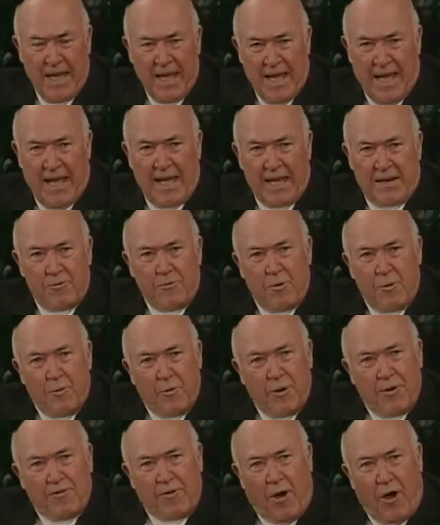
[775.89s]
and
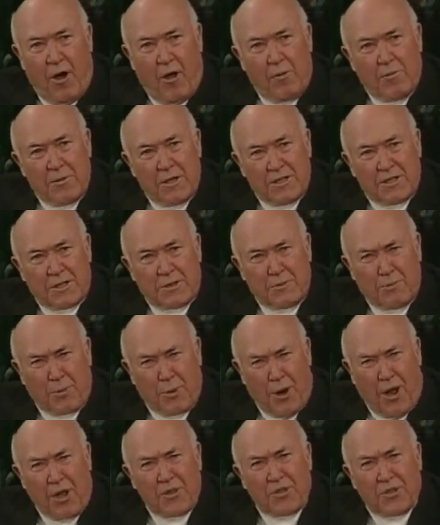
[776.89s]
we've almost
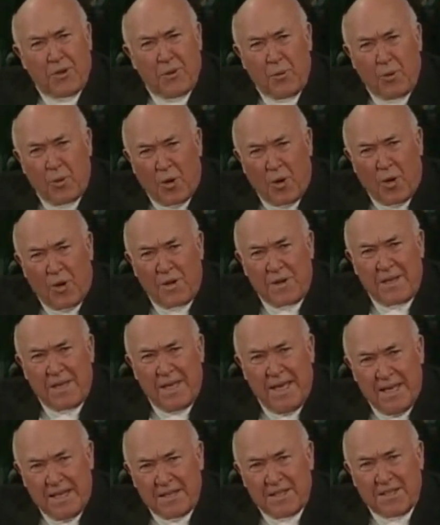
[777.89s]
brought the world
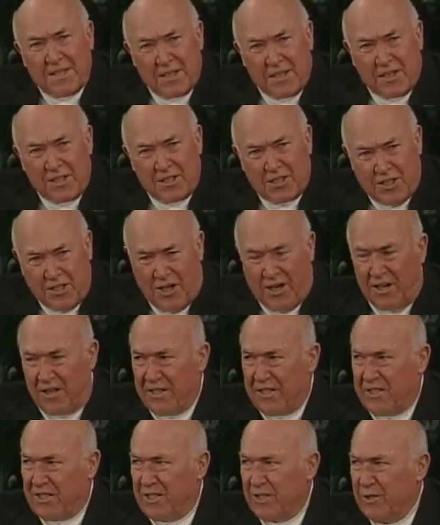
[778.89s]
into the
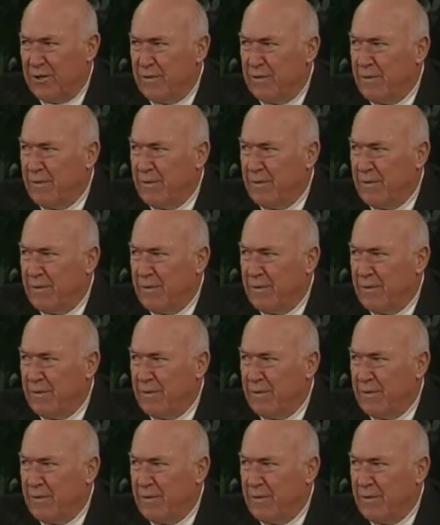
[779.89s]
church.